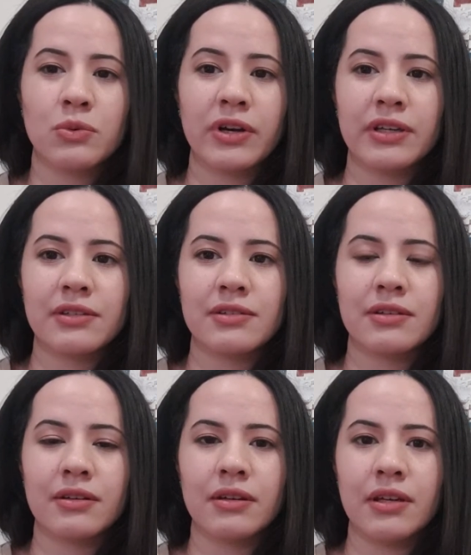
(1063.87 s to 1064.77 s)
why it's
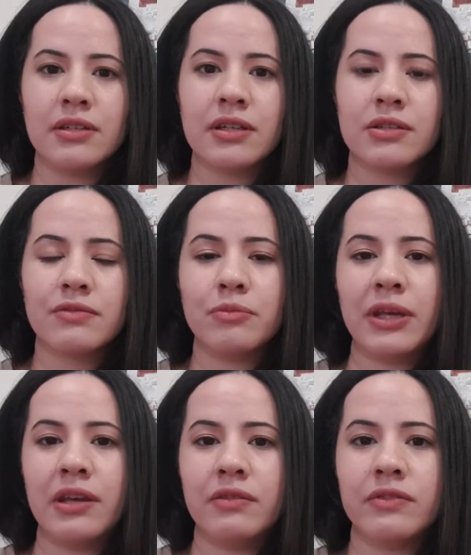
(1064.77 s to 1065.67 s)
an addictive
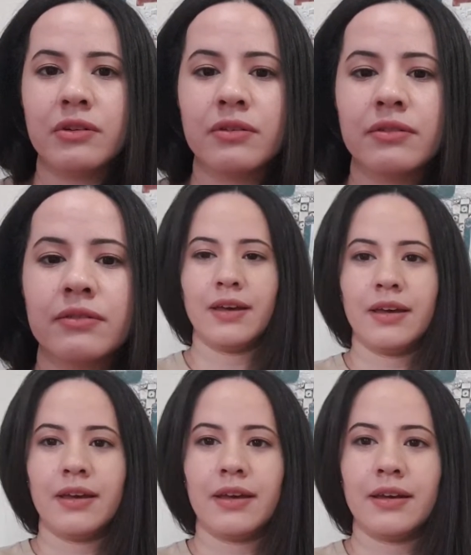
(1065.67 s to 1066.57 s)
behavior.
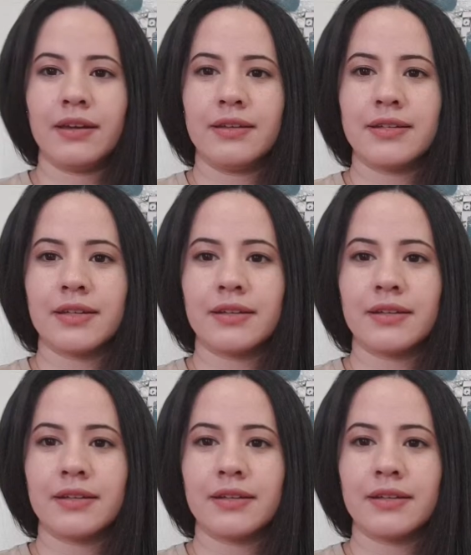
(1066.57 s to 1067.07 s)
And